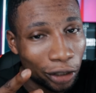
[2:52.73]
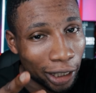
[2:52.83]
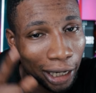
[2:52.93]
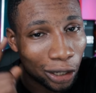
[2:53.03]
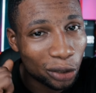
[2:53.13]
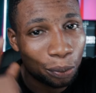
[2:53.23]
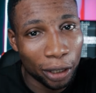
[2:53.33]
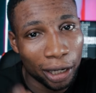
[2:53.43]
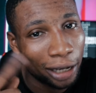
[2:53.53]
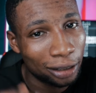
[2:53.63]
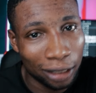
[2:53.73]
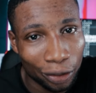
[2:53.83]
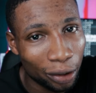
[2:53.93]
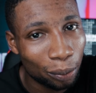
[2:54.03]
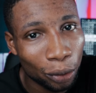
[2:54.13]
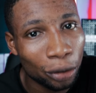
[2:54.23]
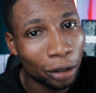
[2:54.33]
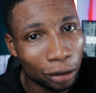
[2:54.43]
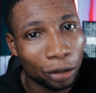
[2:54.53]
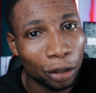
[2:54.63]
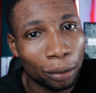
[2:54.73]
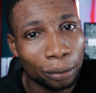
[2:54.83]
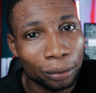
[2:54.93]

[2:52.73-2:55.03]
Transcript: check out psdrepo.com.